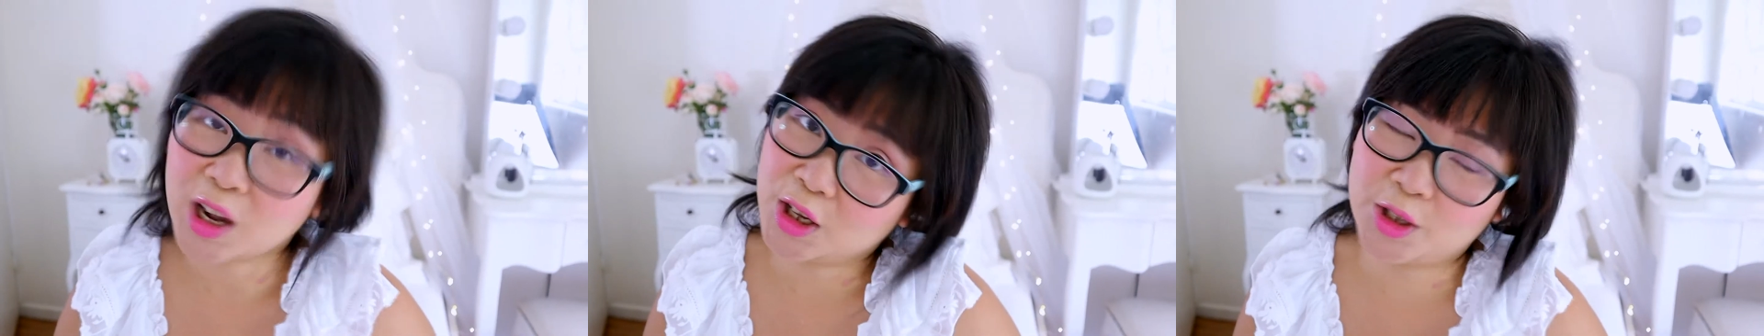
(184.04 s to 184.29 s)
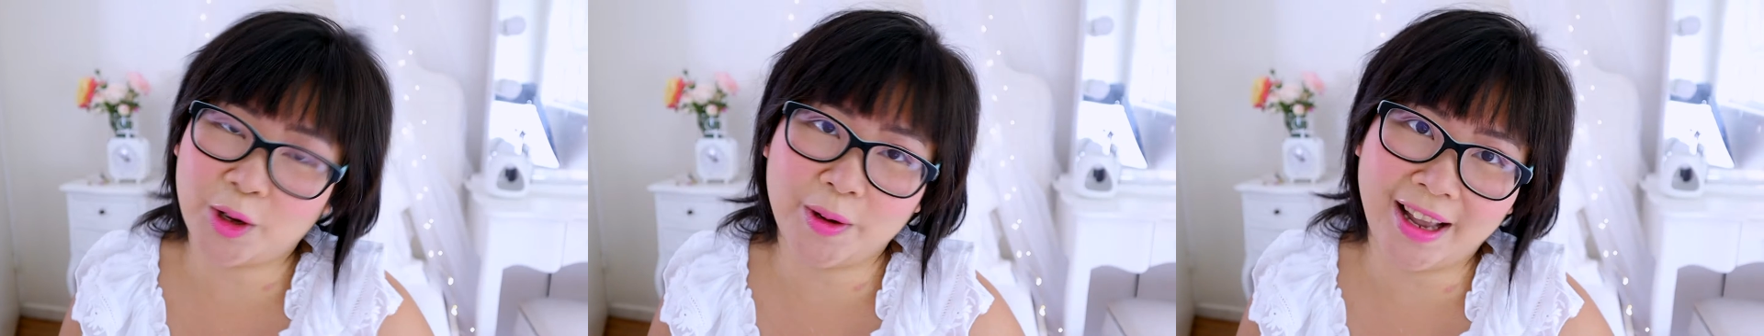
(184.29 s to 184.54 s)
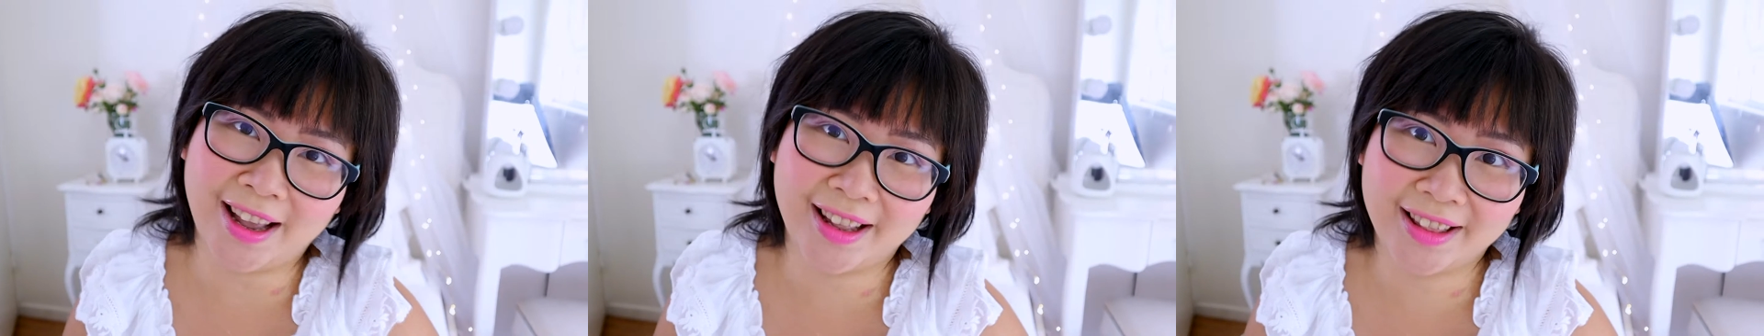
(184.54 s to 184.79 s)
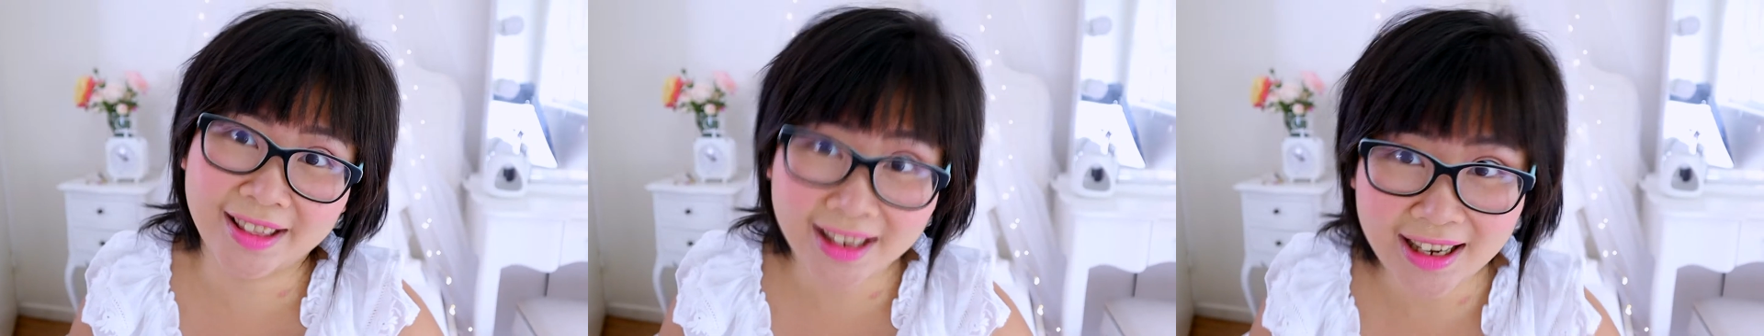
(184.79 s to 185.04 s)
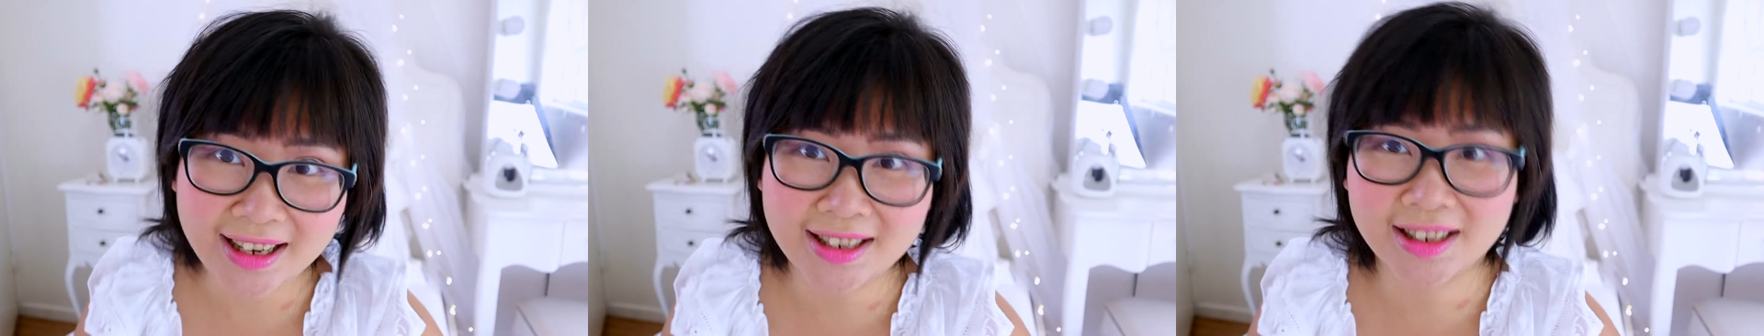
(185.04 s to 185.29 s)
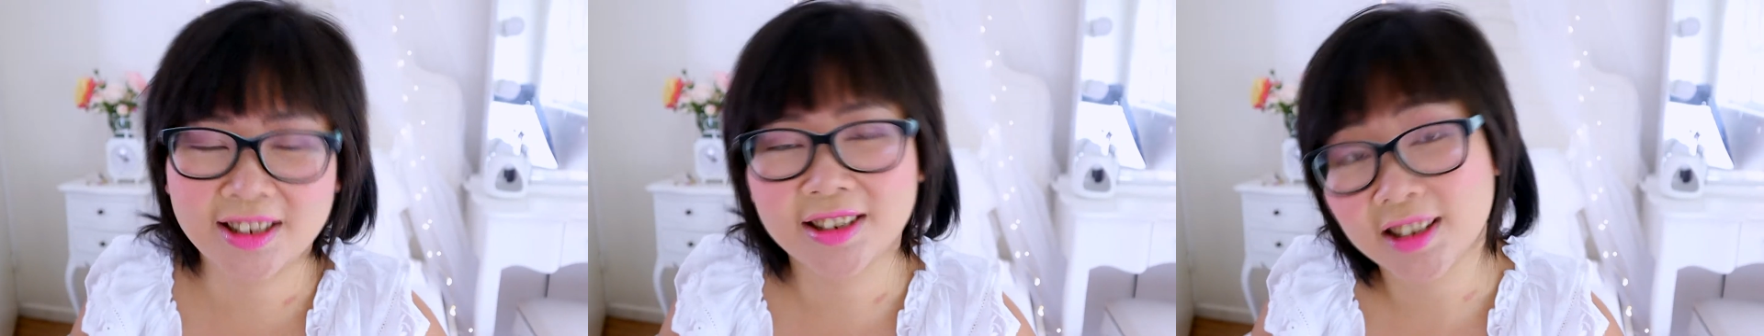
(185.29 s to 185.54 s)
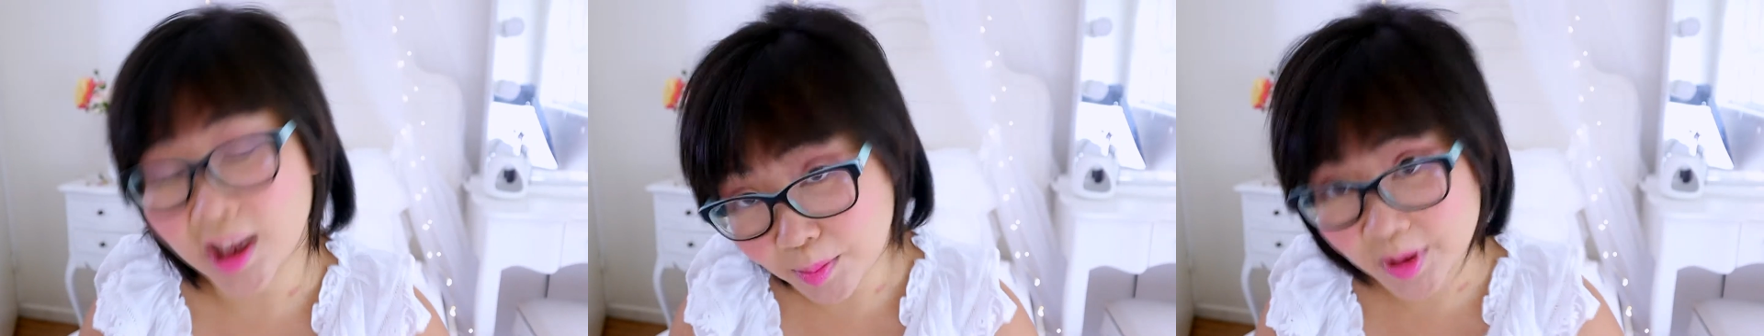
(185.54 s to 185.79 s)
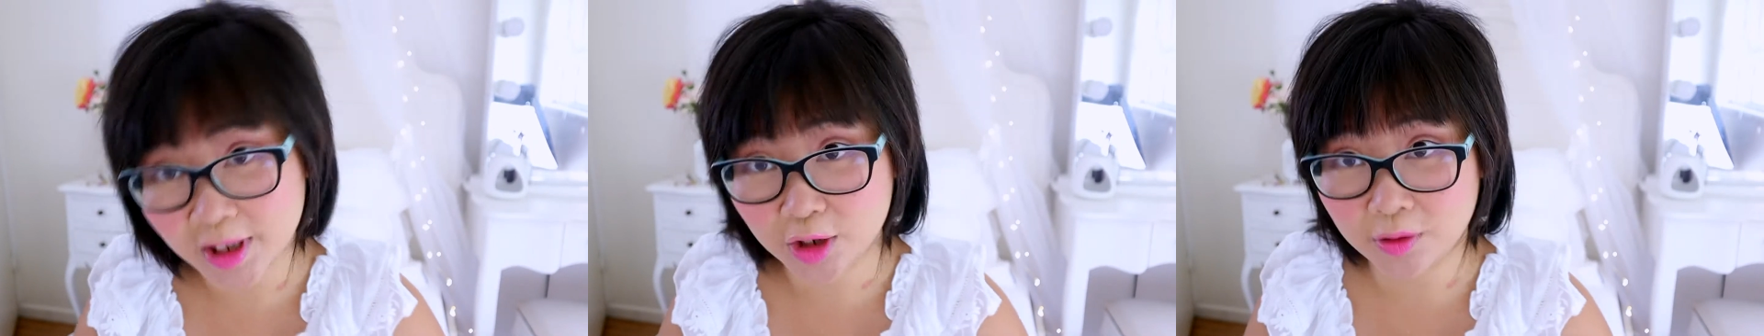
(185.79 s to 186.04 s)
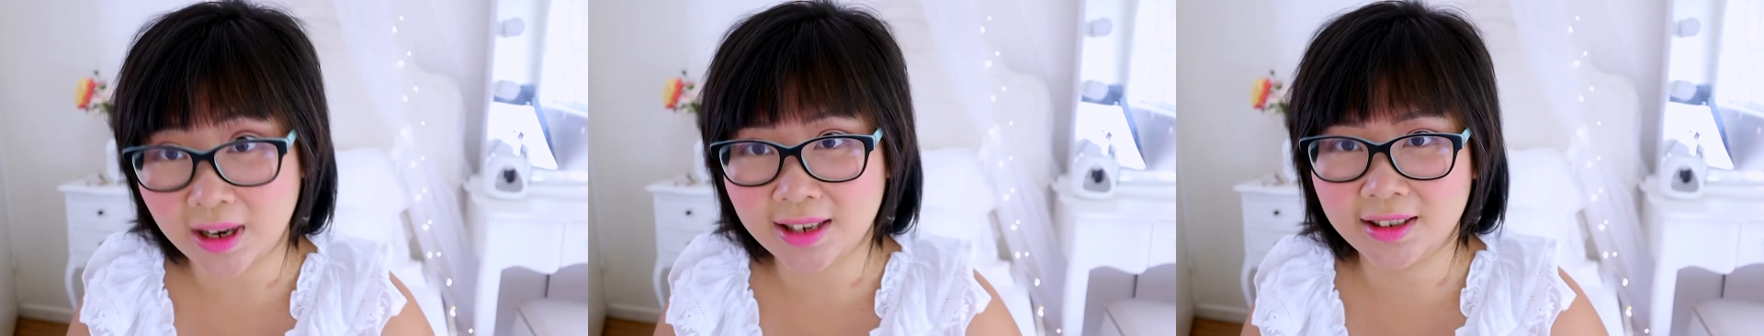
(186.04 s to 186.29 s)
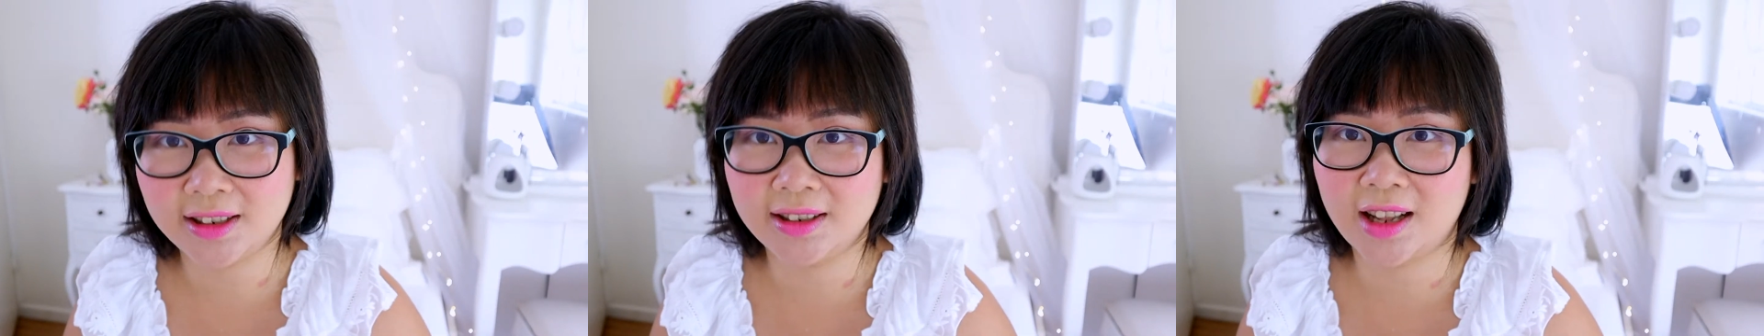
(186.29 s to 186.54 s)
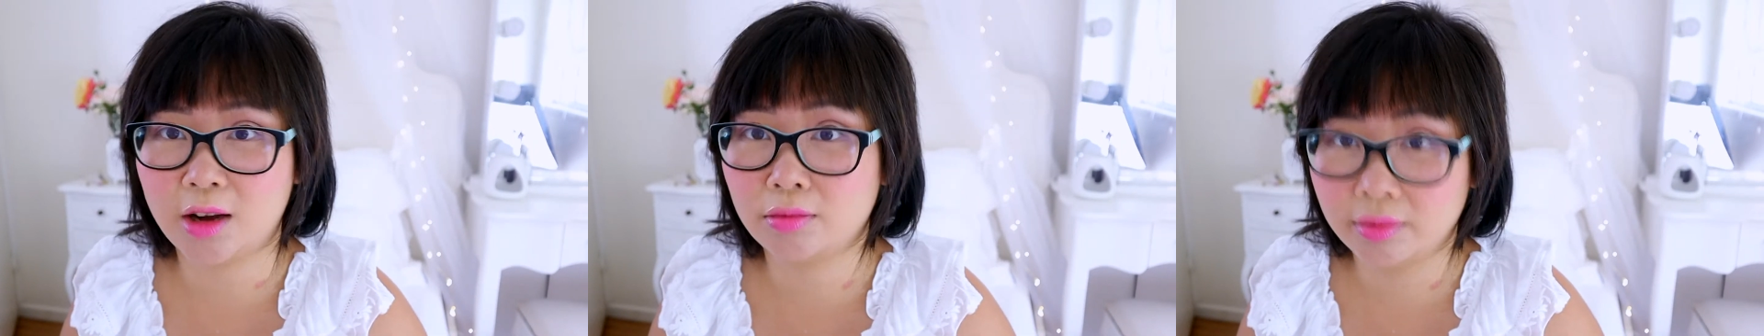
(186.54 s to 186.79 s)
So yeah, these are just some of the strategies that